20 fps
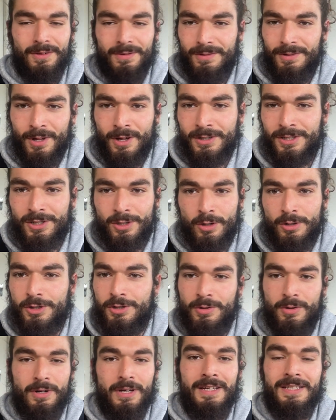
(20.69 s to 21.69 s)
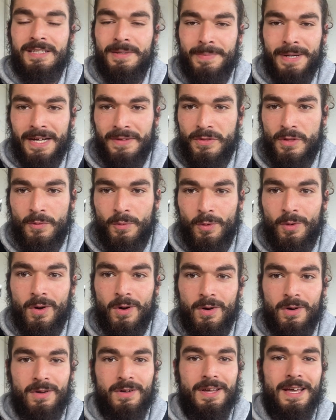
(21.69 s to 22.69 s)
Long story short, it's about the
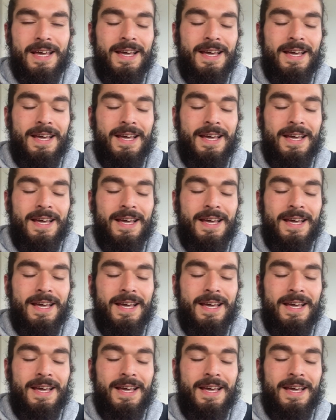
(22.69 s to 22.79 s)
war